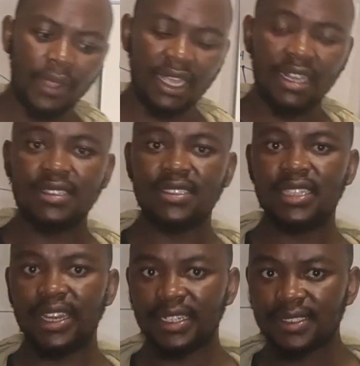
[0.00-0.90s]
angles
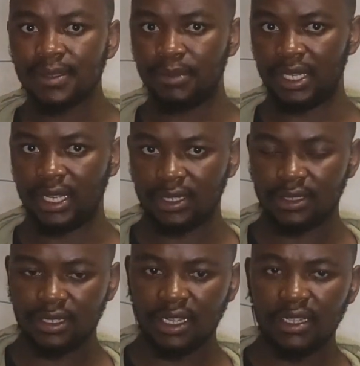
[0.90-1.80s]
that are similar,
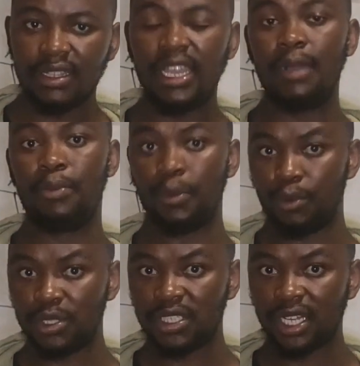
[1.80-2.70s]
they are
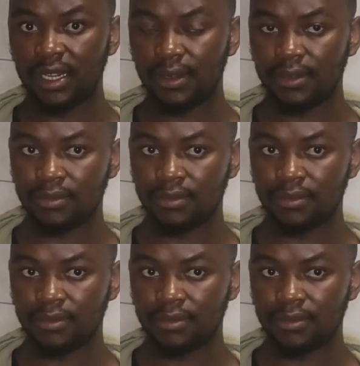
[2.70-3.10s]
proportional.